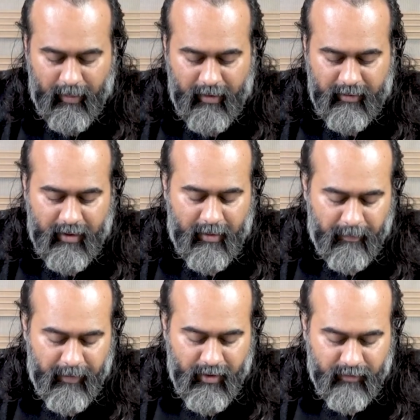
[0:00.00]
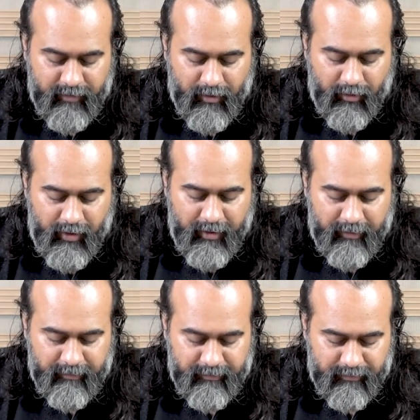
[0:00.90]
In the company of the
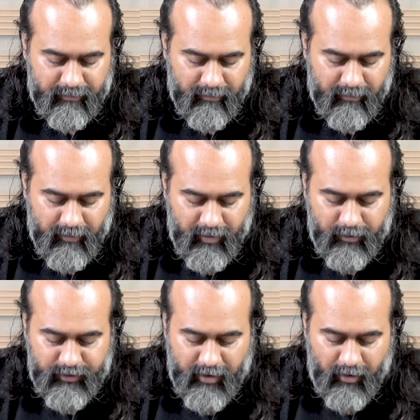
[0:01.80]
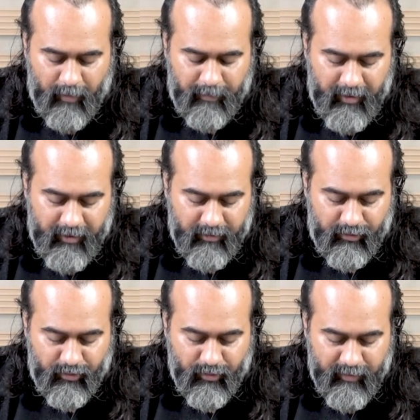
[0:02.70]
holy, you shall obtain the
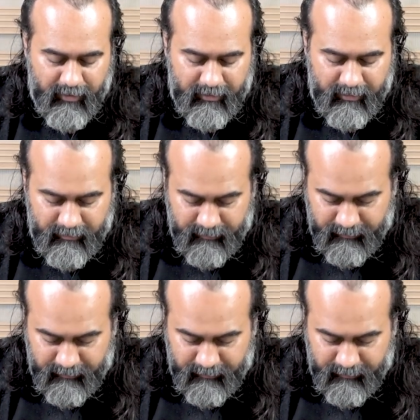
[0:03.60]
true wealth.